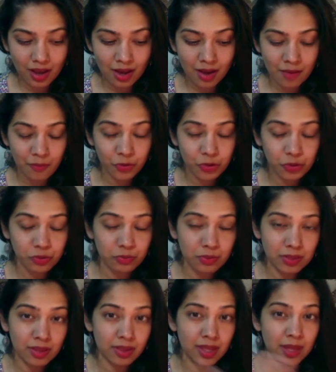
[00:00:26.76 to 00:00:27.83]
which would be the
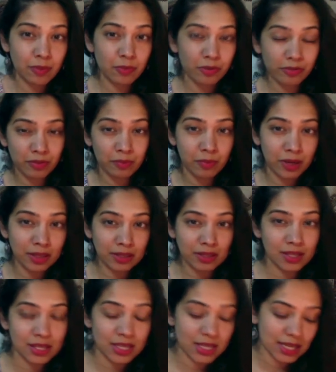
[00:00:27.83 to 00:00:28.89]
theme of the month.
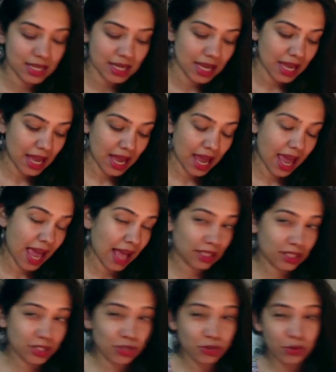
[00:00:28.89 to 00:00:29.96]
And
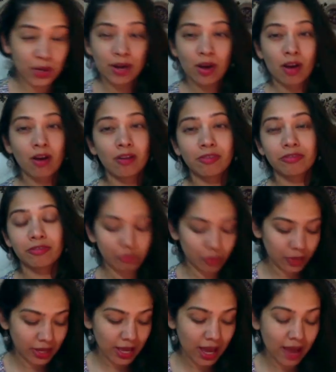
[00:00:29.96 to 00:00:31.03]
straight off, we
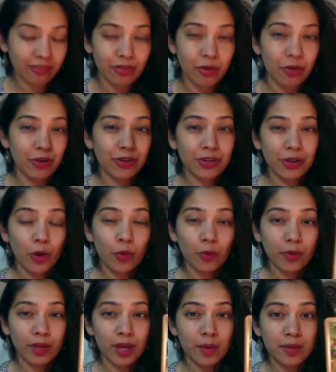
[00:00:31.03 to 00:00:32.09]
have
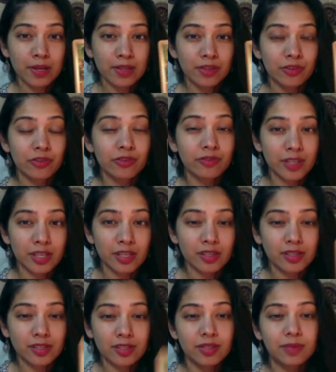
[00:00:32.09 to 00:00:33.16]
cornucopia, but in the
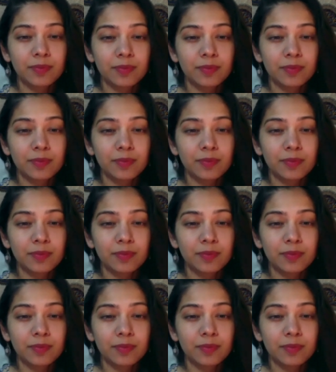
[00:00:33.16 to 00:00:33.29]
reversed.